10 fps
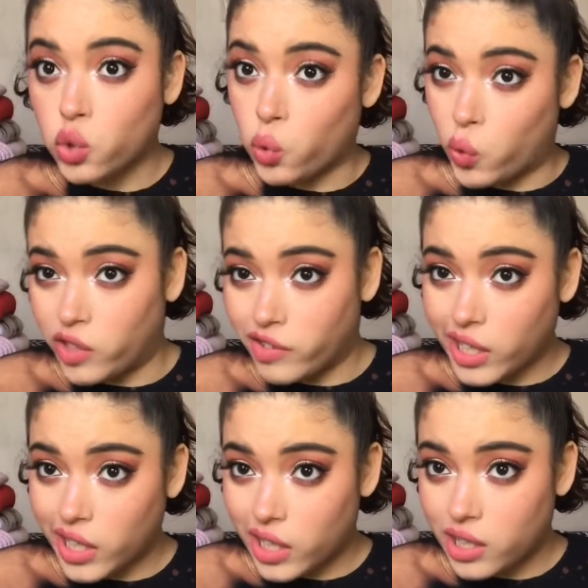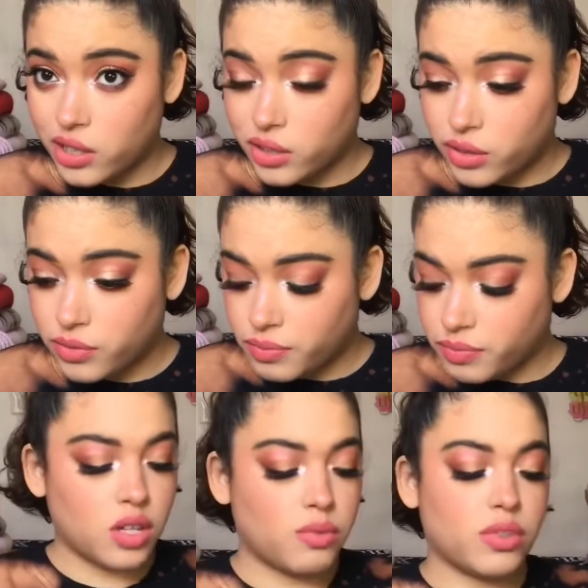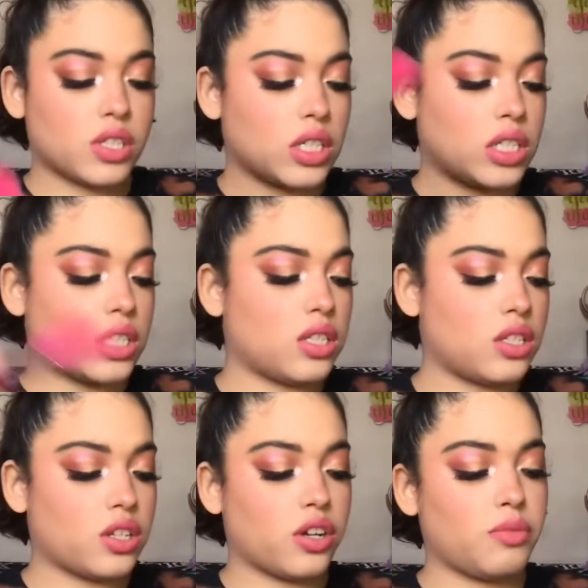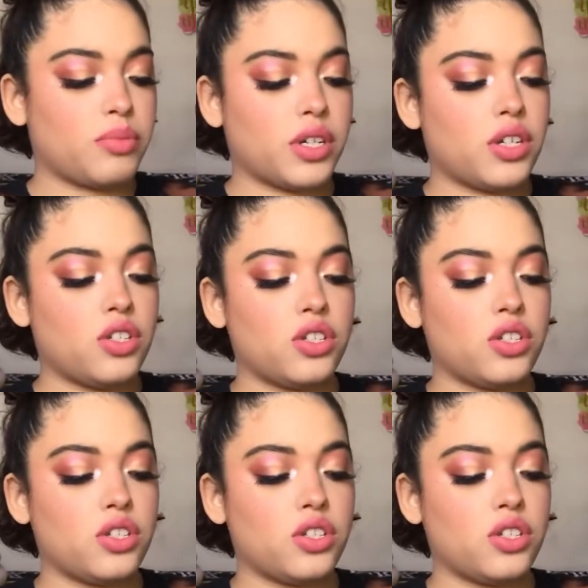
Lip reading: on right now. We're just going to take this Tarte brush.